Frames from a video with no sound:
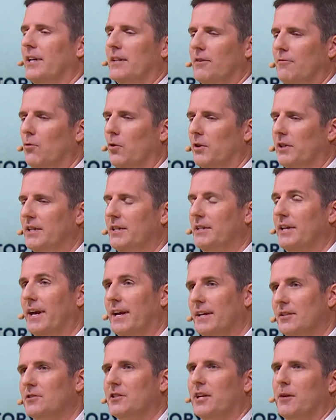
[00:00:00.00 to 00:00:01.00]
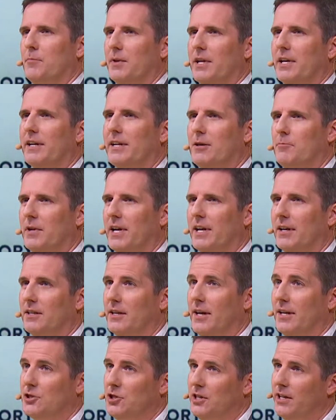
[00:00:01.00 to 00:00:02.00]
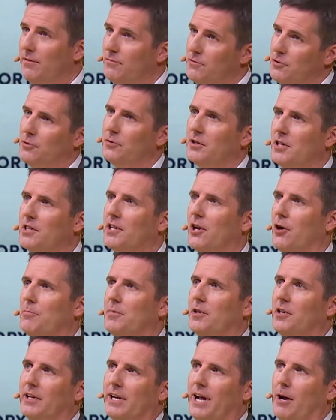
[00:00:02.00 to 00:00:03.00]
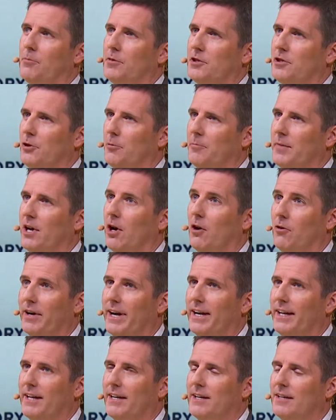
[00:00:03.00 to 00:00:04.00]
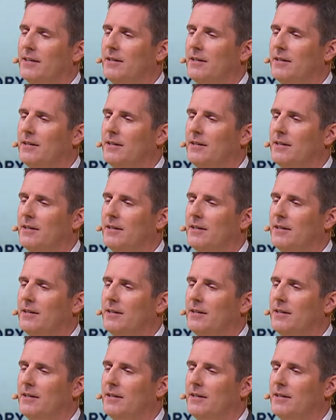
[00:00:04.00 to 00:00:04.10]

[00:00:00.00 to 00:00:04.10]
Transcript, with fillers: that 14 days can be, can be achieved through the therapeutic hypothermia already.